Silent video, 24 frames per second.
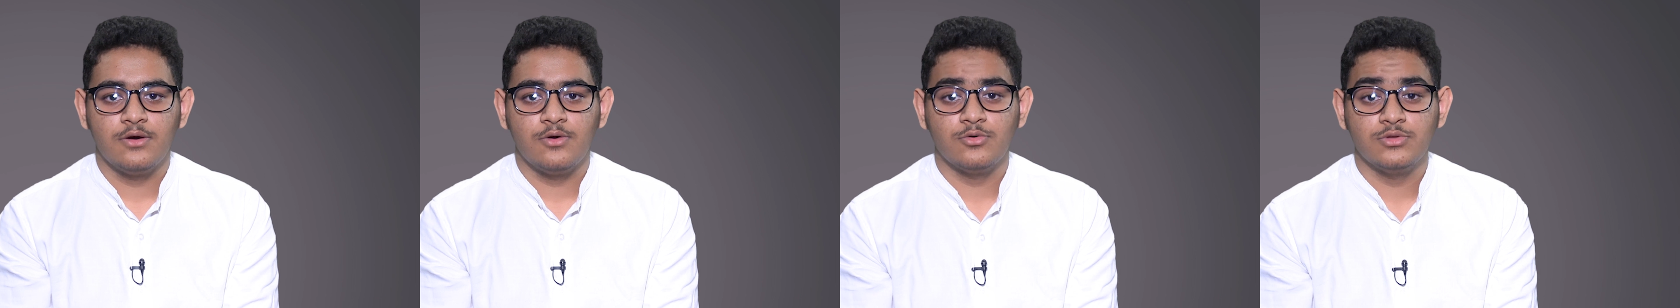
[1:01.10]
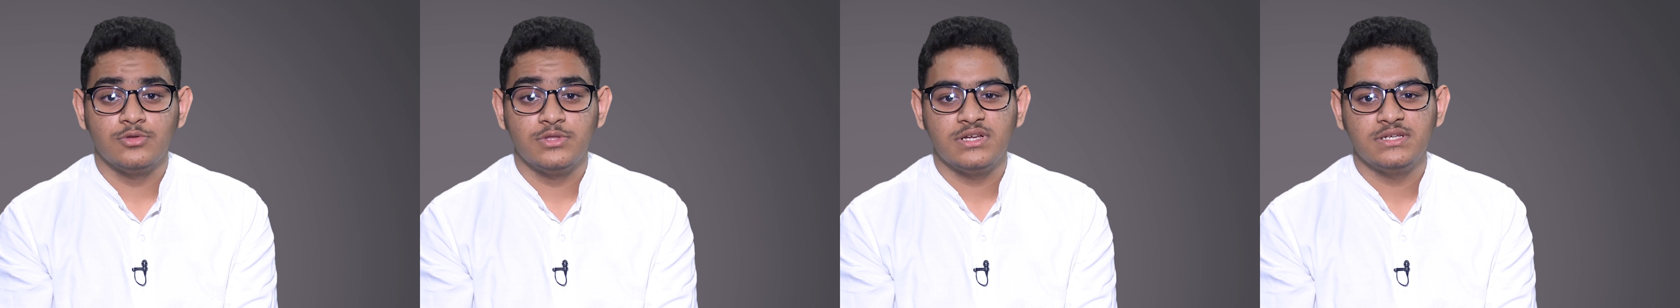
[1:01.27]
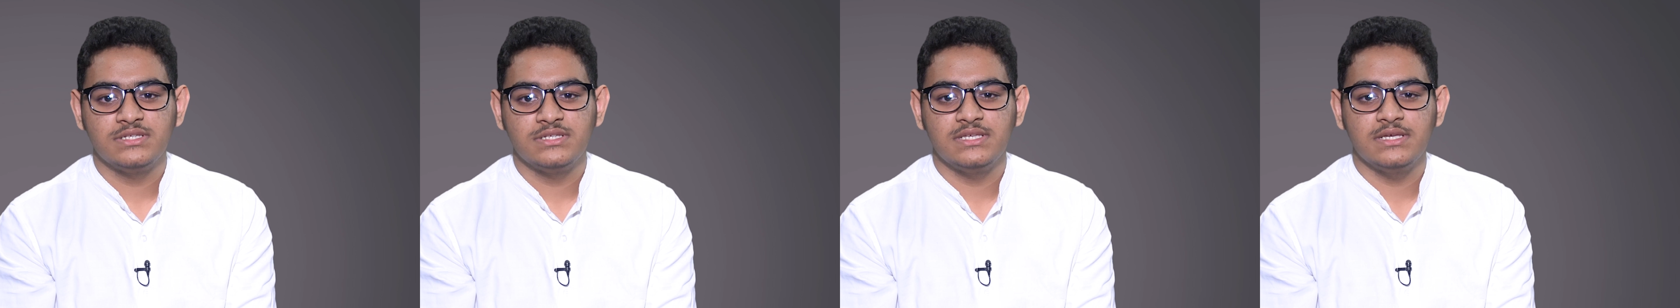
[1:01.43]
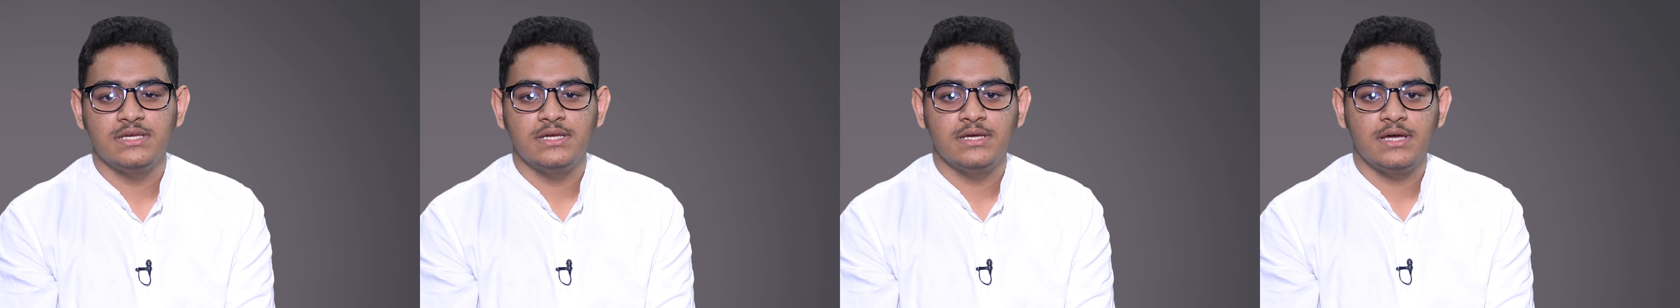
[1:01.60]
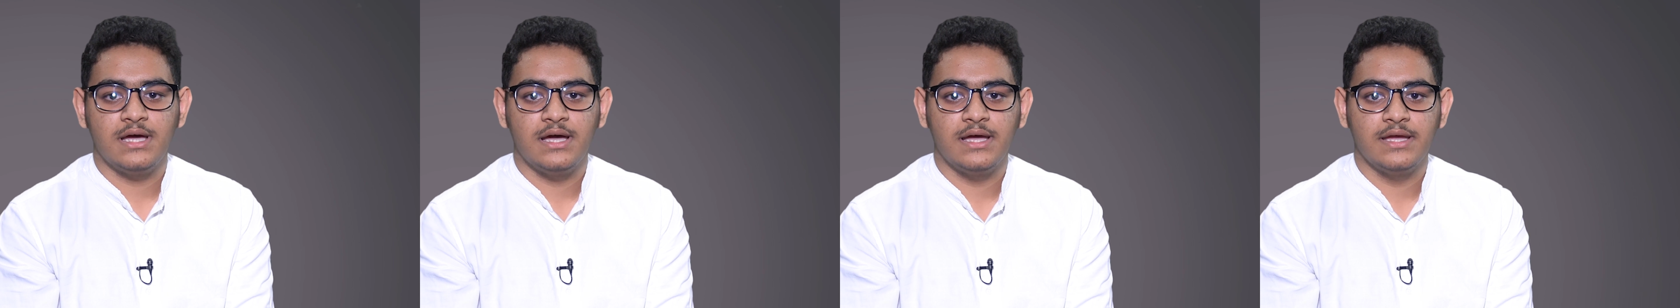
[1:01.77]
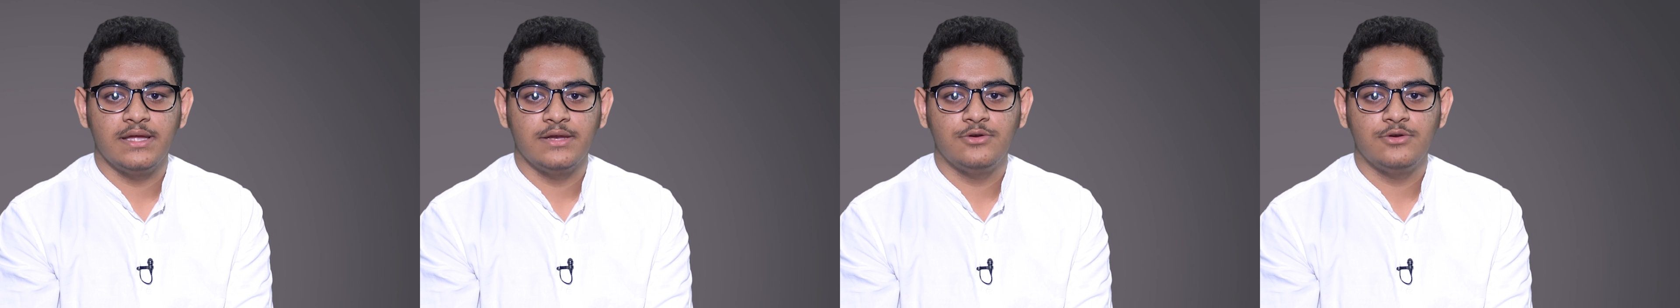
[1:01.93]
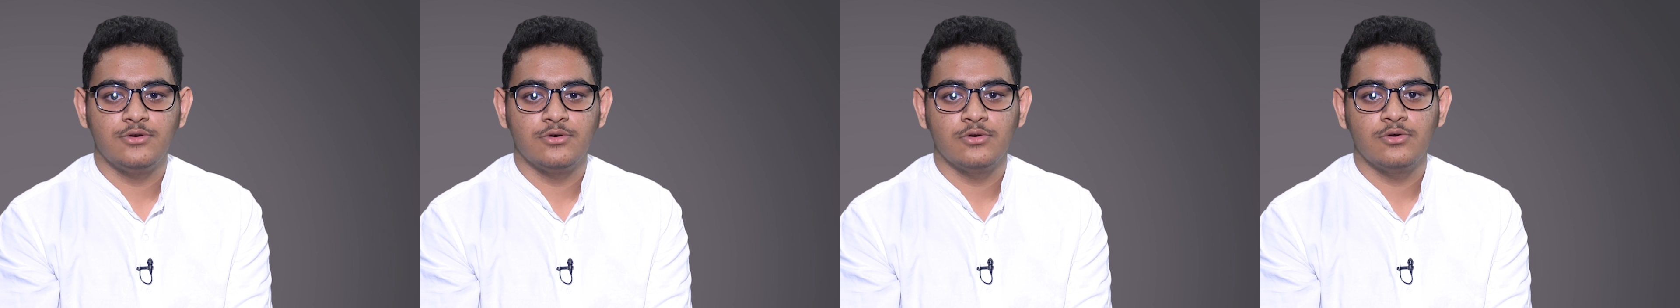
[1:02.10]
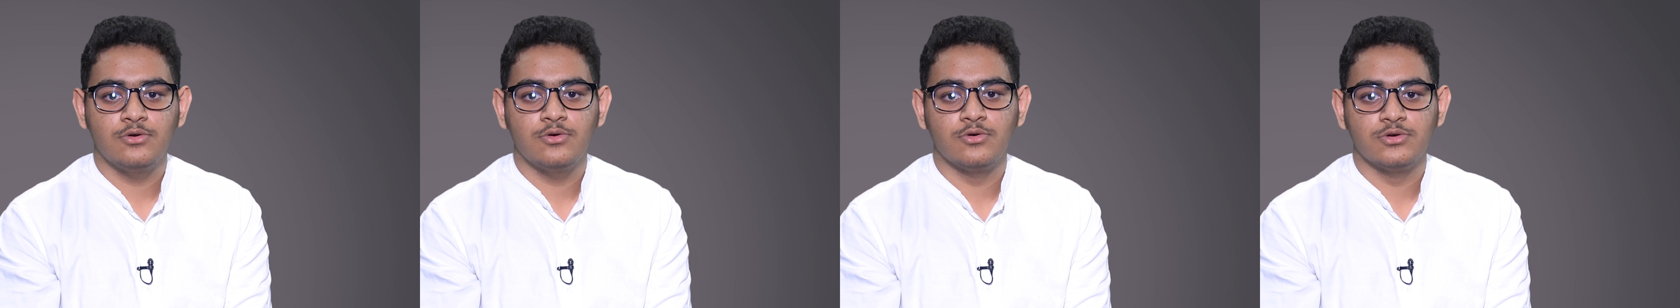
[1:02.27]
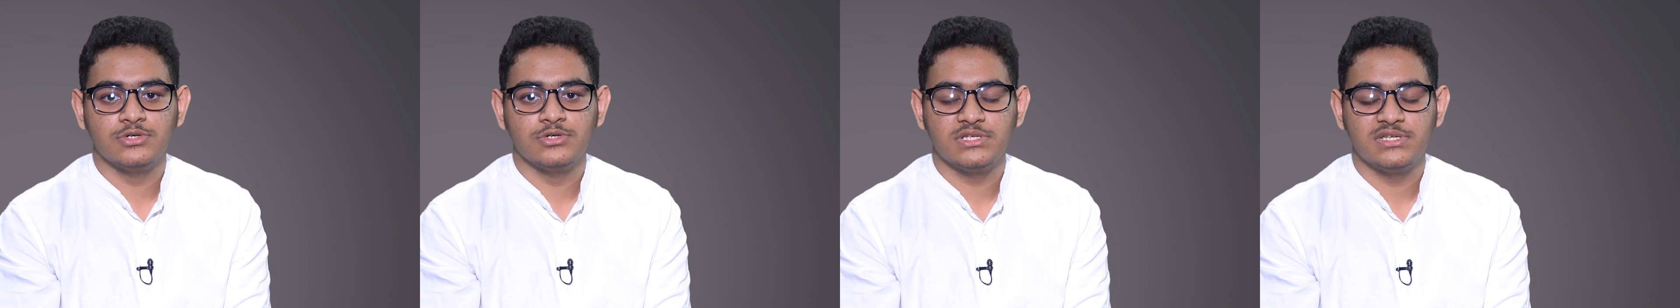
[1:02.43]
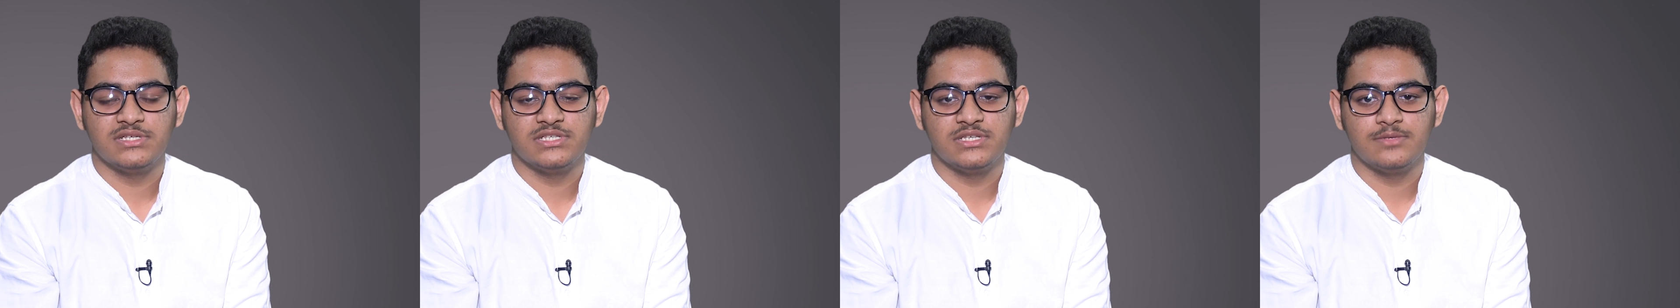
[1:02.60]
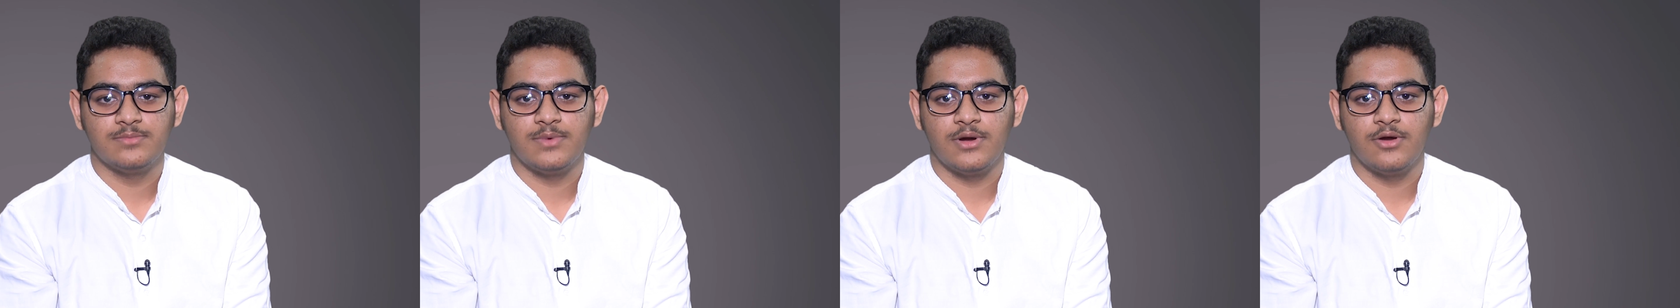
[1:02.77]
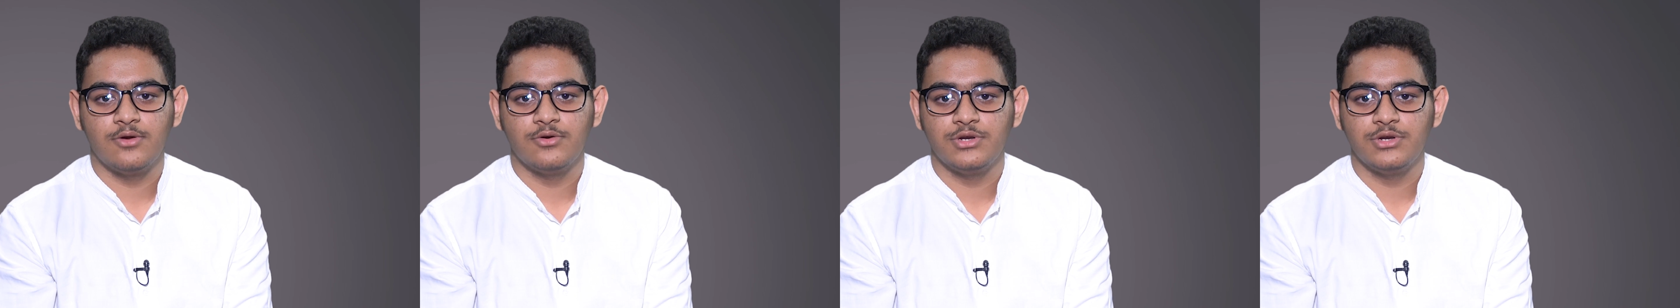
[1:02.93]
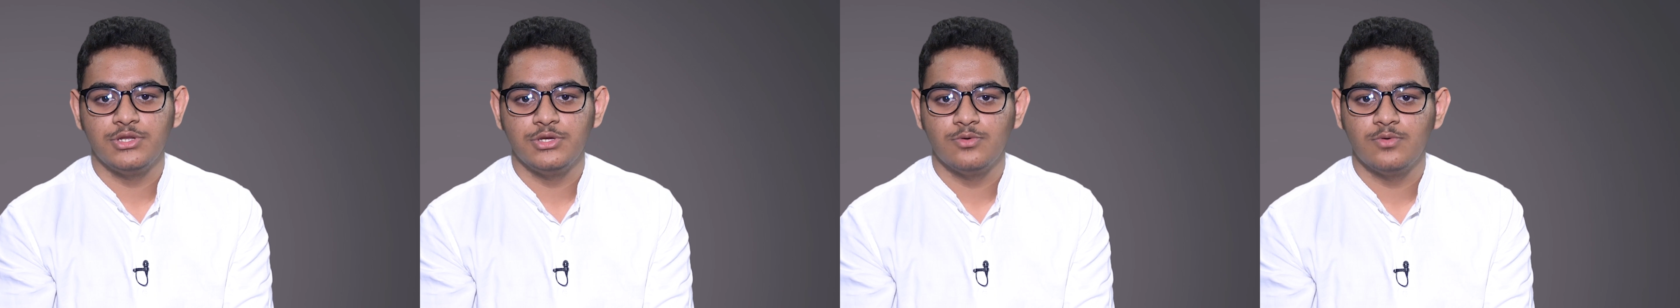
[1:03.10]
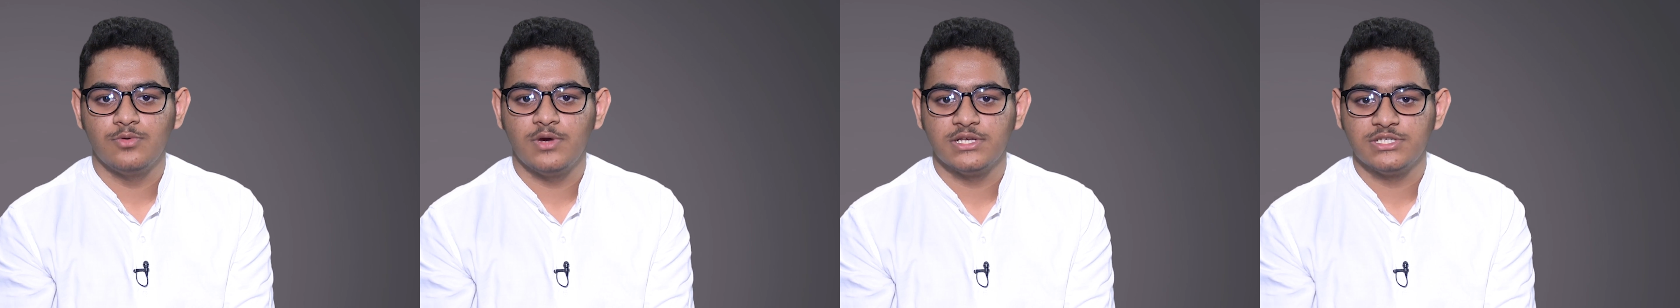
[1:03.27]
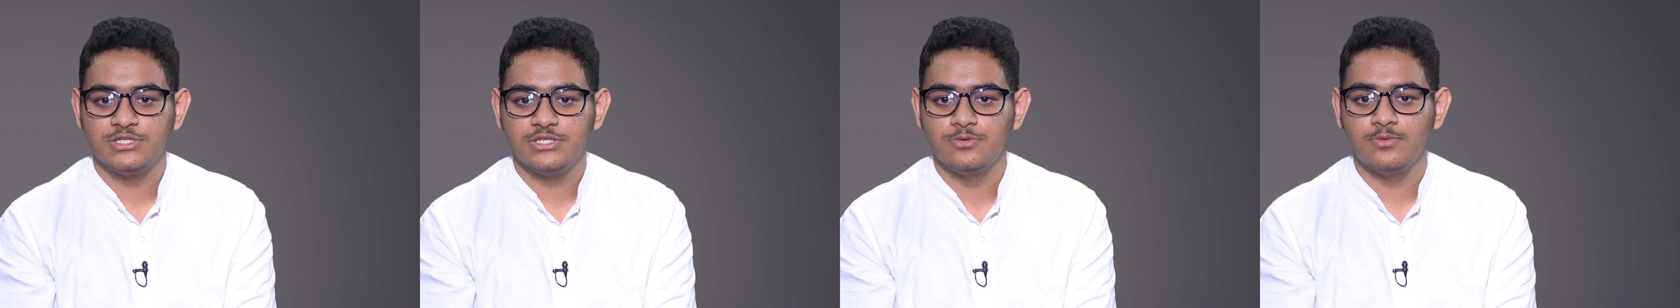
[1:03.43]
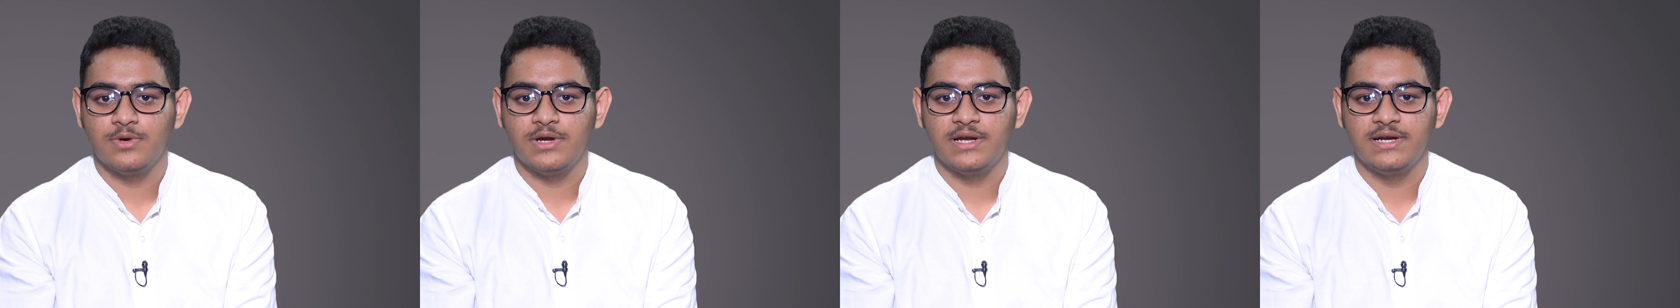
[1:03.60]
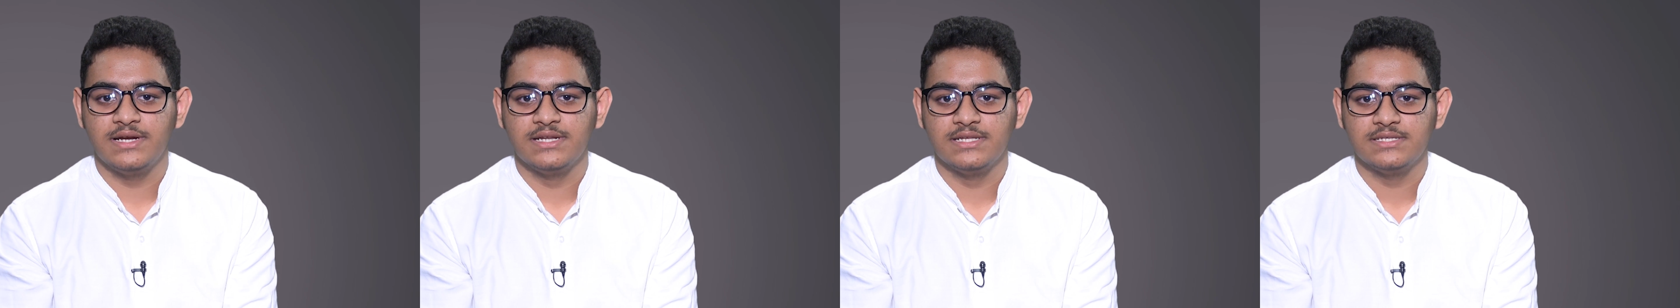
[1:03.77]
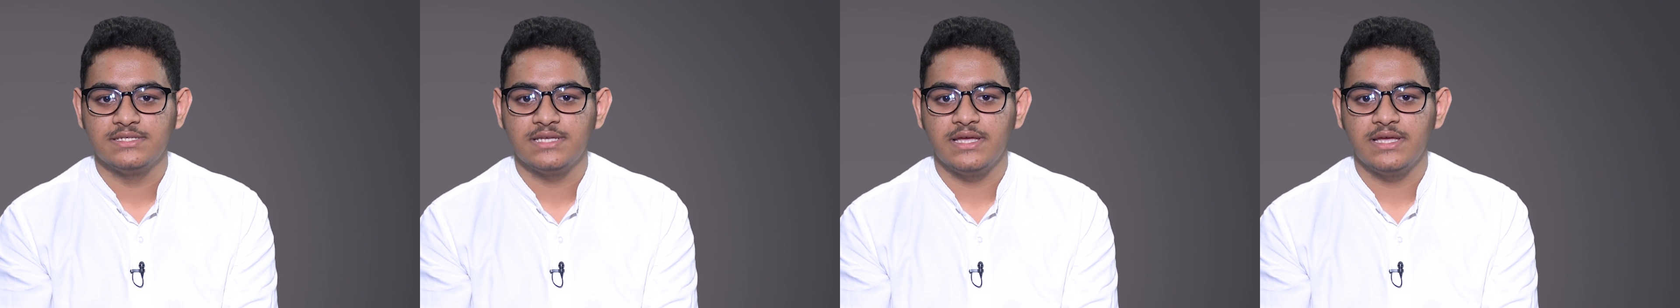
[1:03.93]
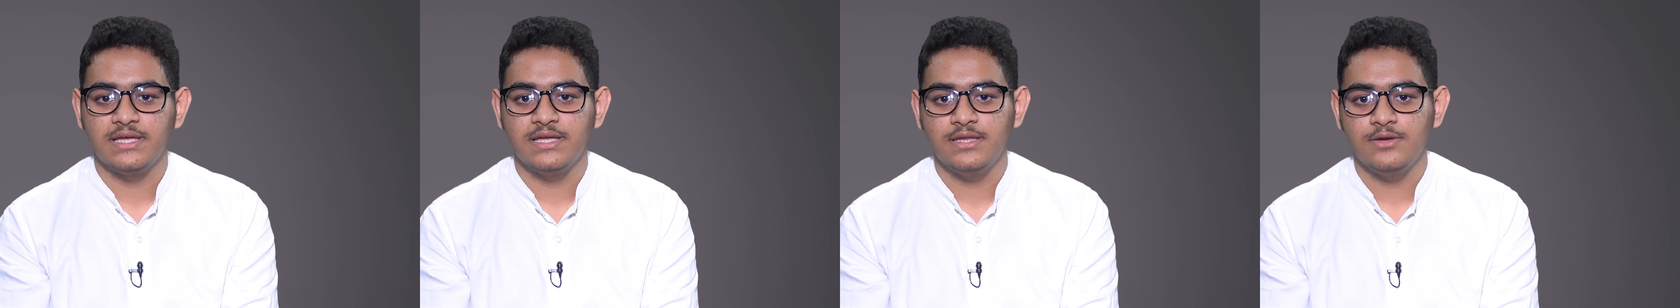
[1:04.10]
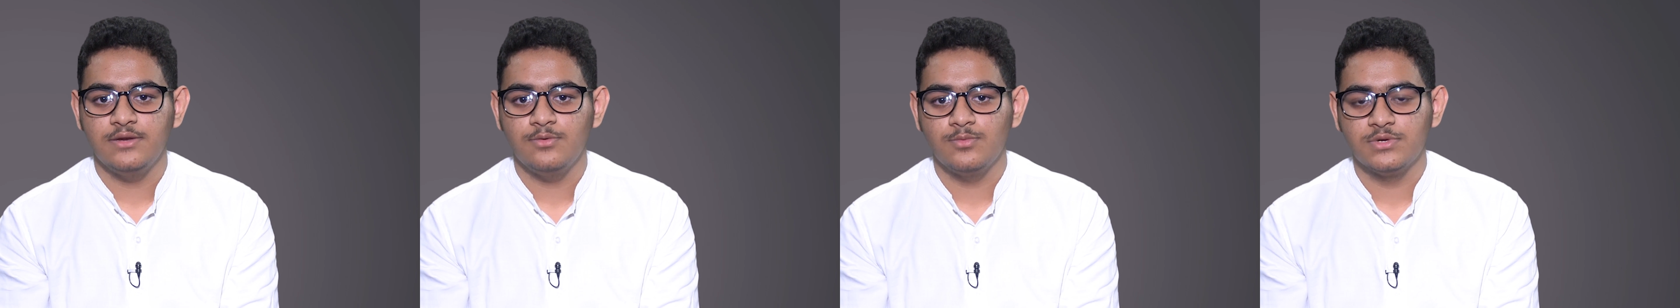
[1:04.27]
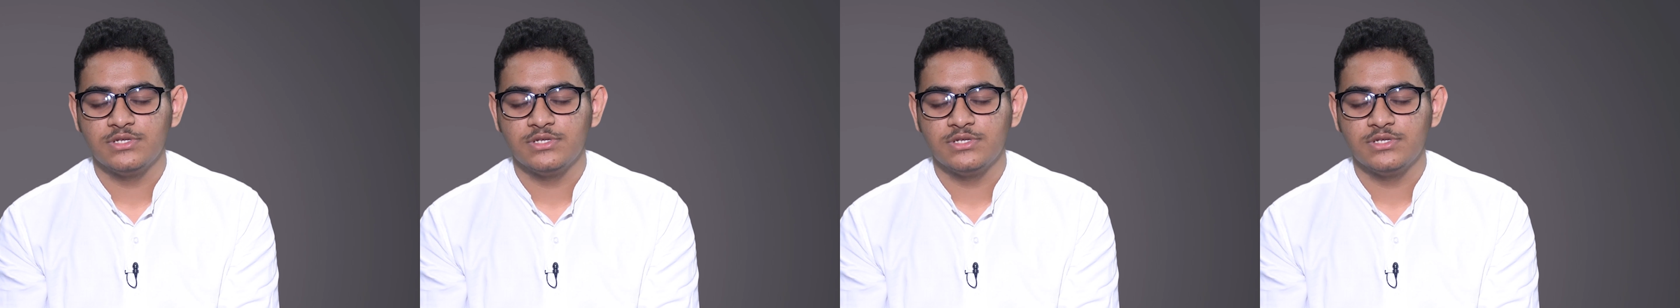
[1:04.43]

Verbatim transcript: Other say I took courses about UX UI design,